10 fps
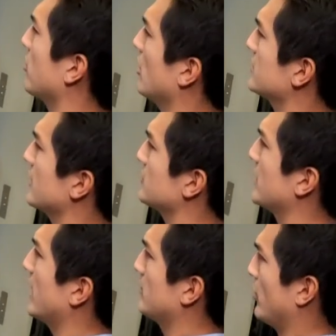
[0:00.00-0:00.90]
process
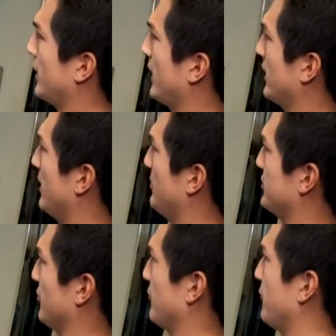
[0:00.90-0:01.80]
behind breaking it up
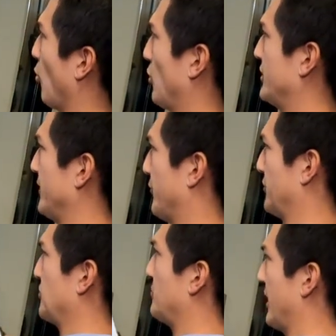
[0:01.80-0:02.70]
into four different
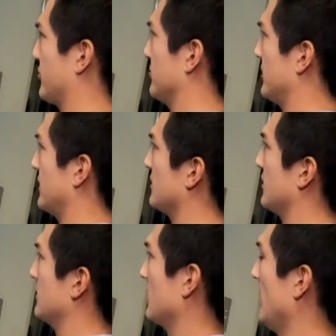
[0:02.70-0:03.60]
specialties in
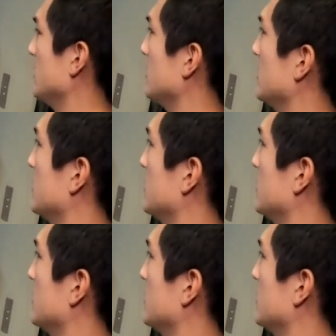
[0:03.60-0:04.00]
this case?